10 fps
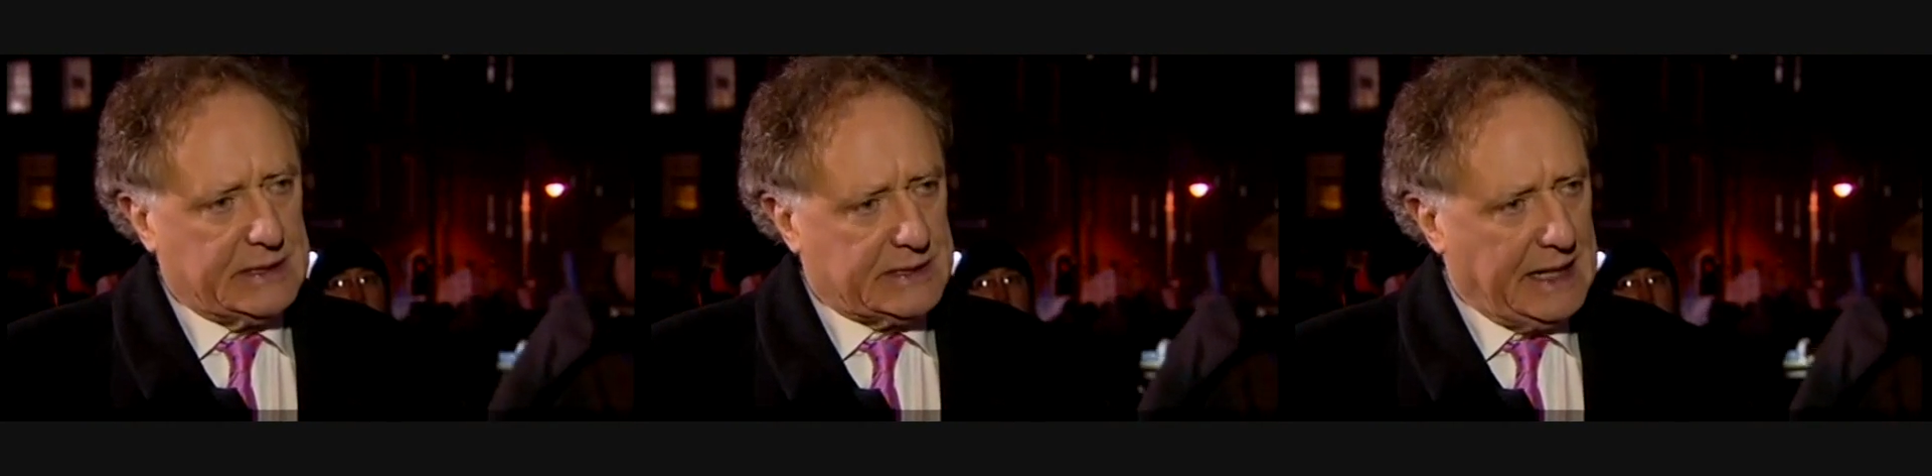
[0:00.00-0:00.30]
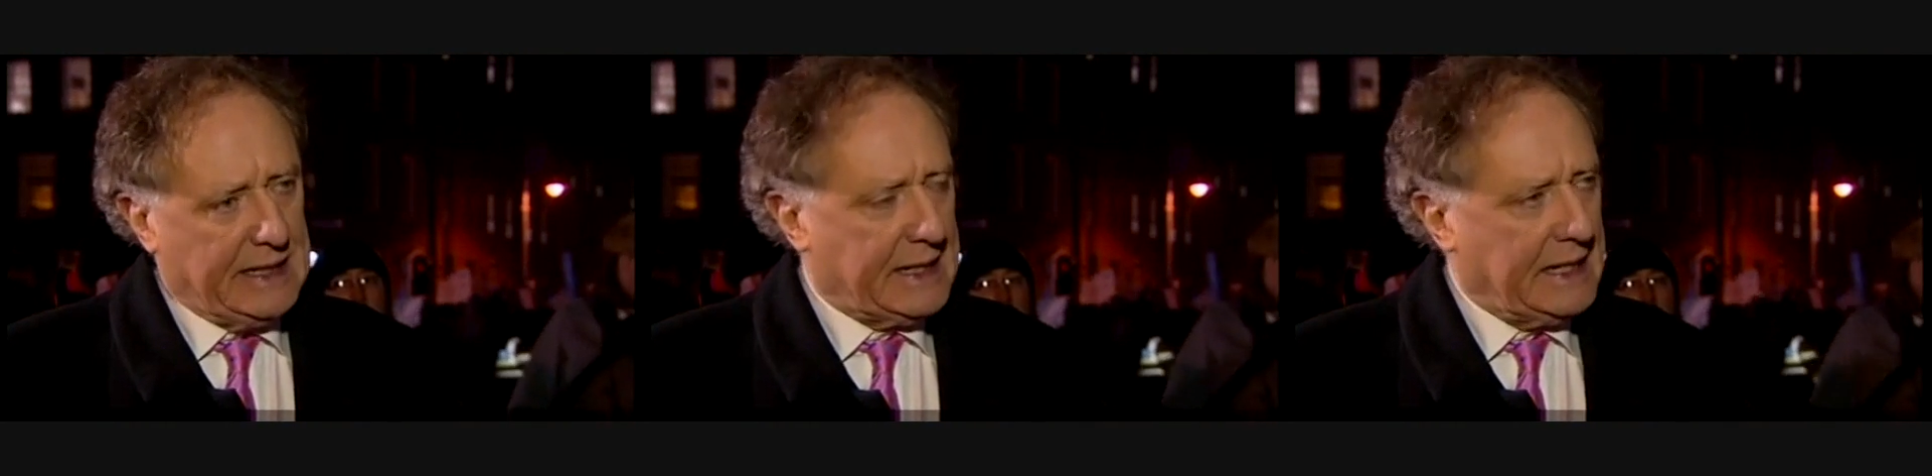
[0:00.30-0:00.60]
the
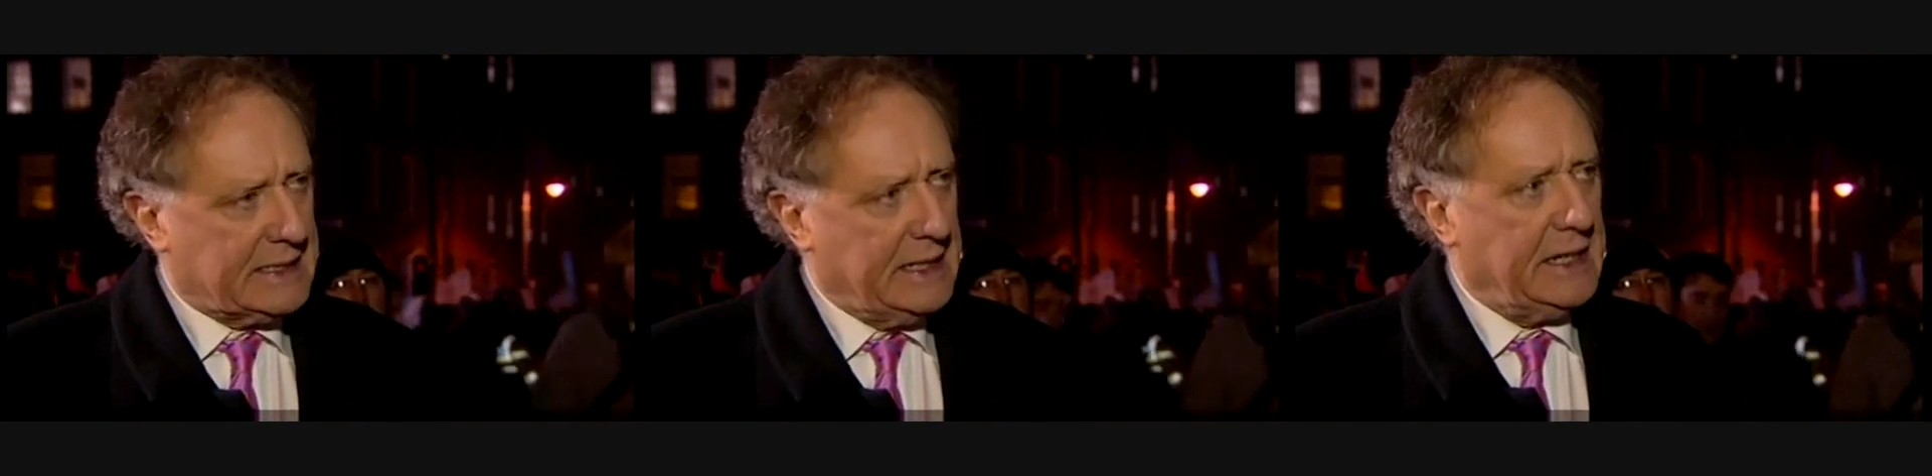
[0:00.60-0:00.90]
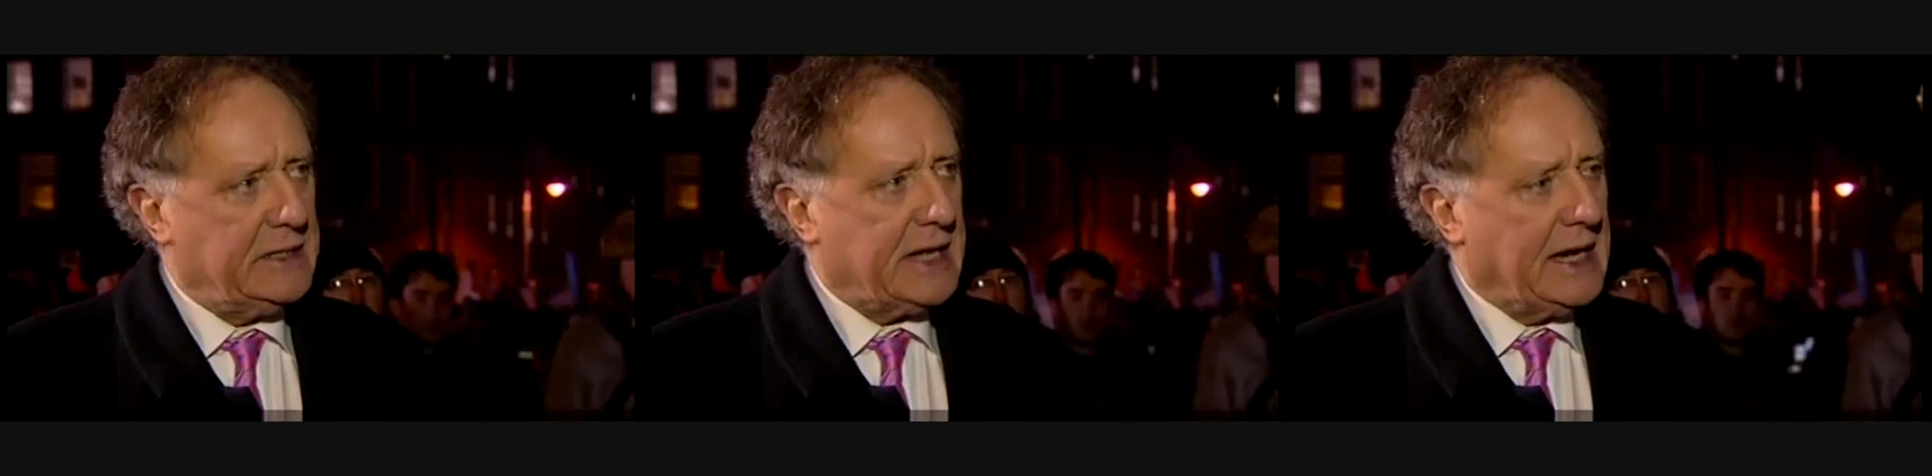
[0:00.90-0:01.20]
state gets
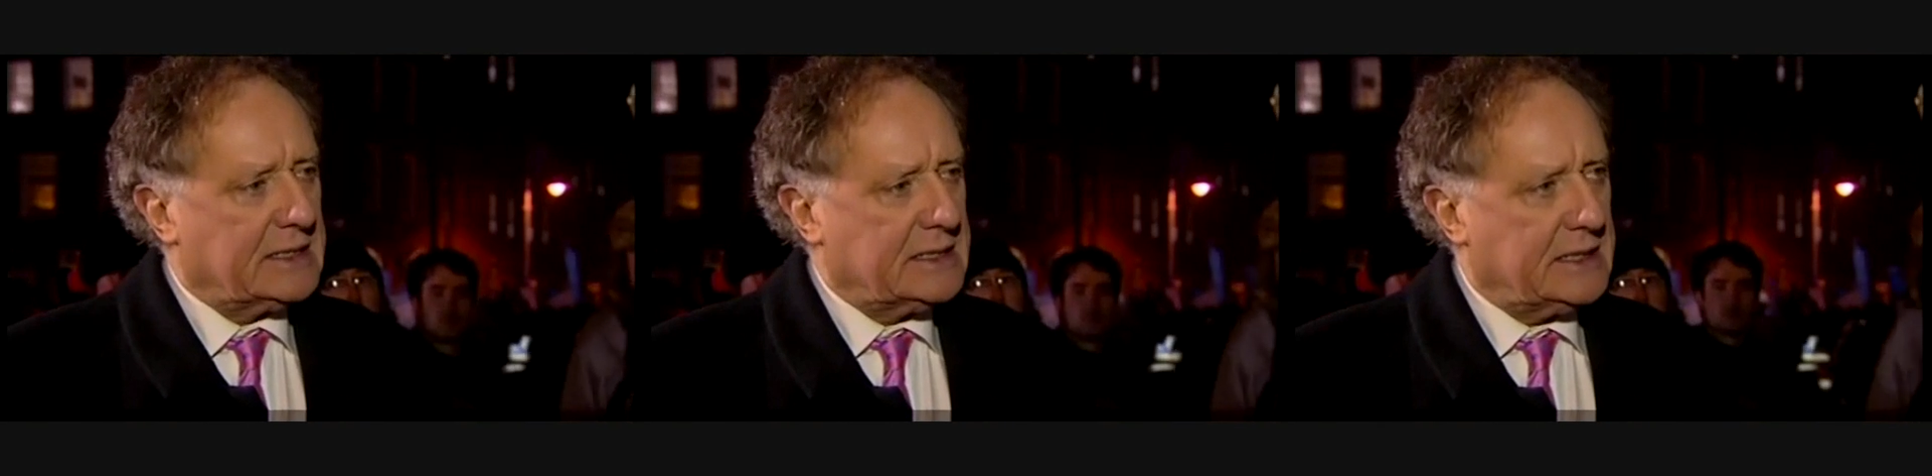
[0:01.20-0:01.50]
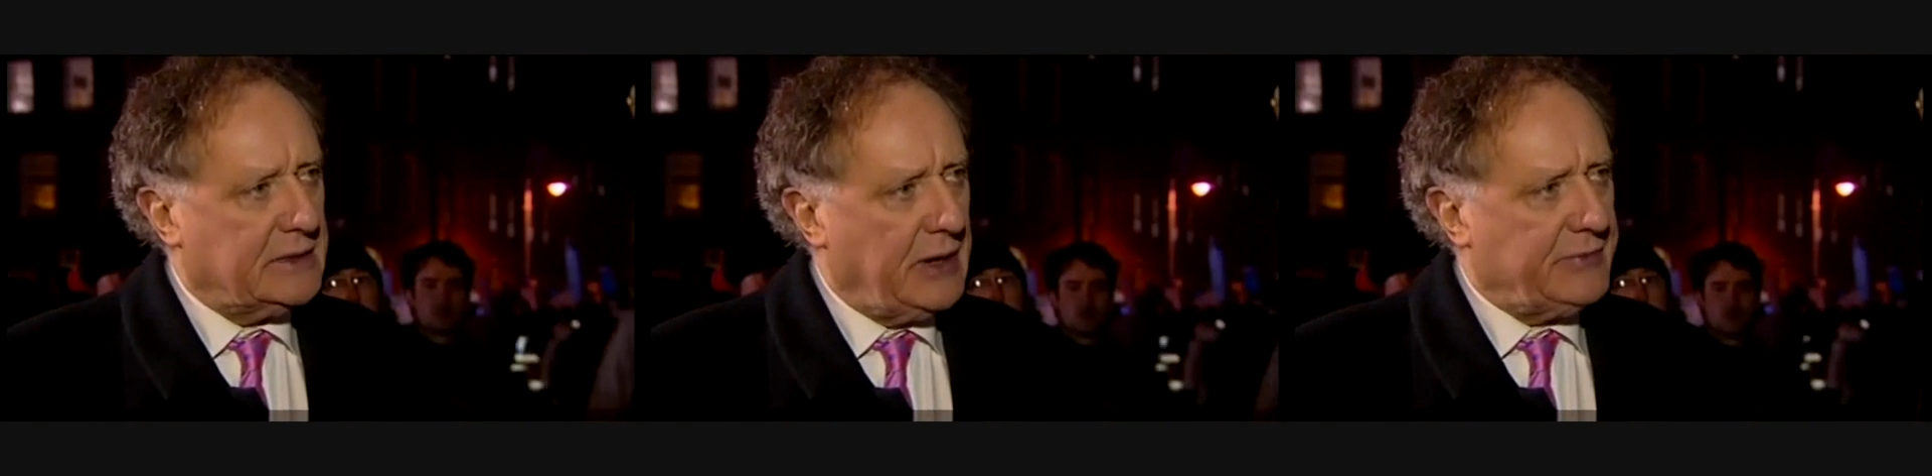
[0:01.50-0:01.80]
in taxes
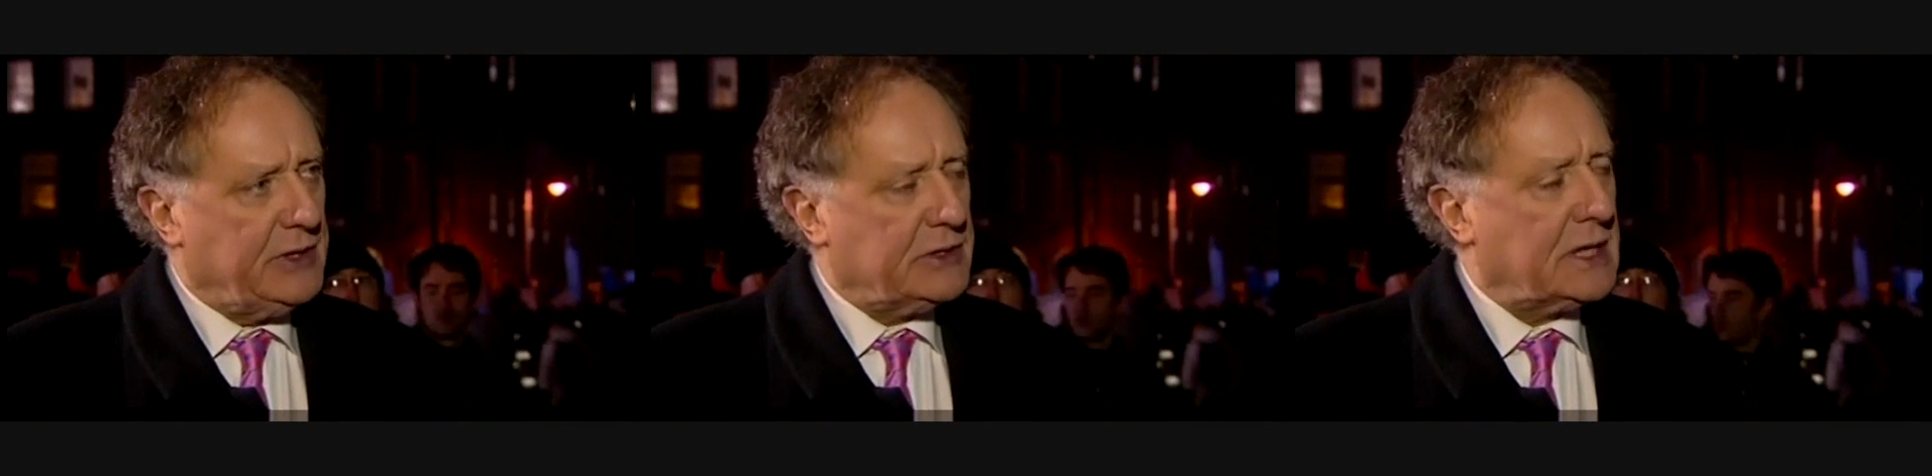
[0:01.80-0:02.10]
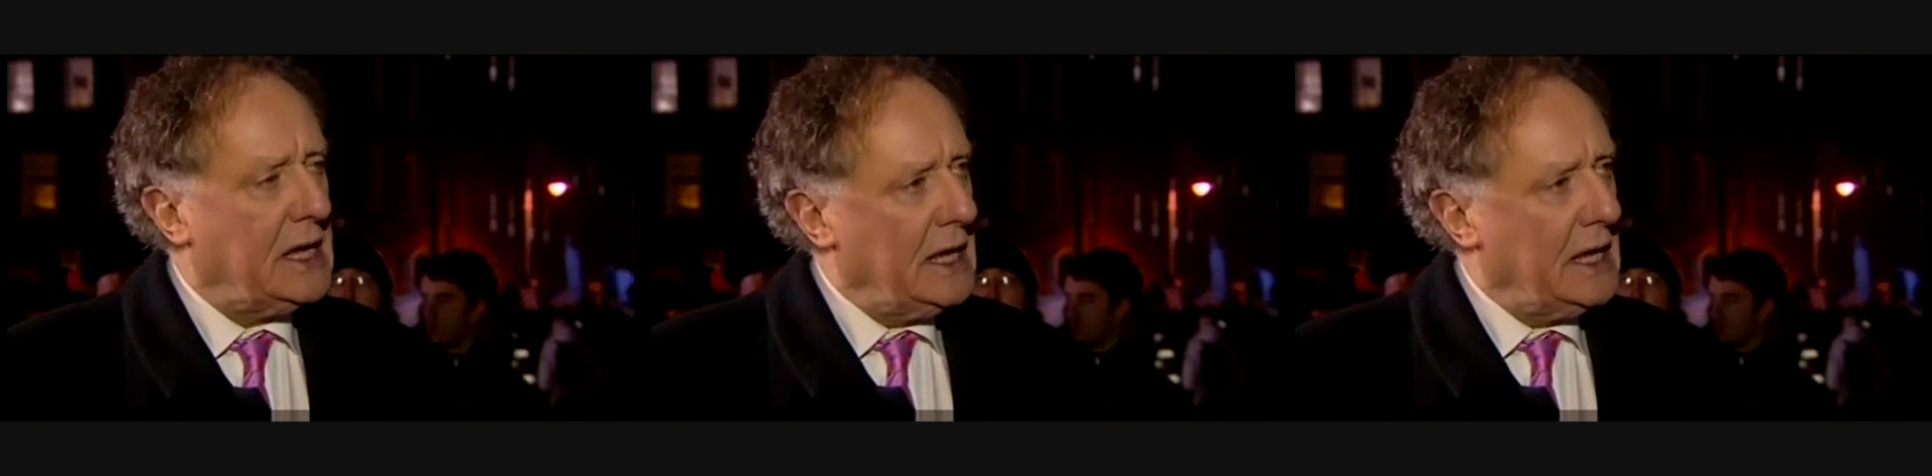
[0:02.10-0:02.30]
and revenues.